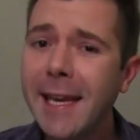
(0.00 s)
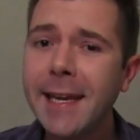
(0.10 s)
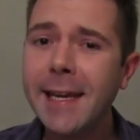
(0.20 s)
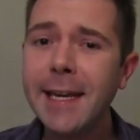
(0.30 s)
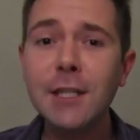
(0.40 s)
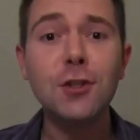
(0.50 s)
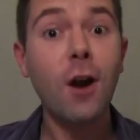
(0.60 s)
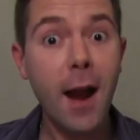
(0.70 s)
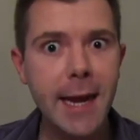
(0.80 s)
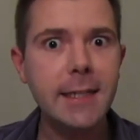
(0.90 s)
Kiki
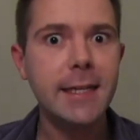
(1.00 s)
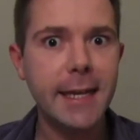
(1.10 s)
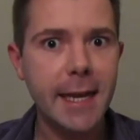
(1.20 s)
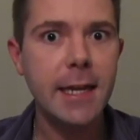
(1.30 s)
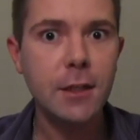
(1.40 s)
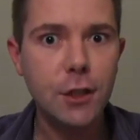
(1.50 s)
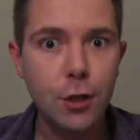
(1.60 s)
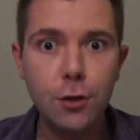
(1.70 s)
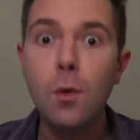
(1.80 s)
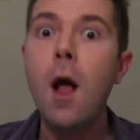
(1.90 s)
trying to get
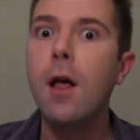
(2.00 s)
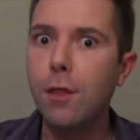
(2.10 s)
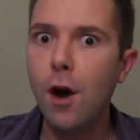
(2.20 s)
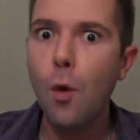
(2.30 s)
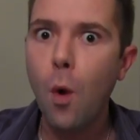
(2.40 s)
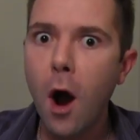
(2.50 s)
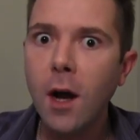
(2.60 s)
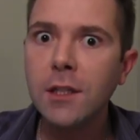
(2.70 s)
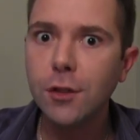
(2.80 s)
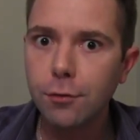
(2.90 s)
into the
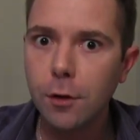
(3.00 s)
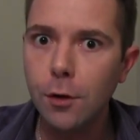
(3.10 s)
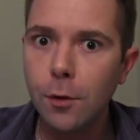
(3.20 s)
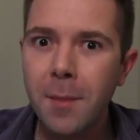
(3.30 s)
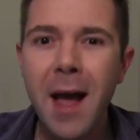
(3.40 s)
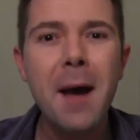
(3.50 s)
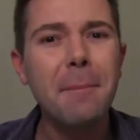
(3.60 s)
washroom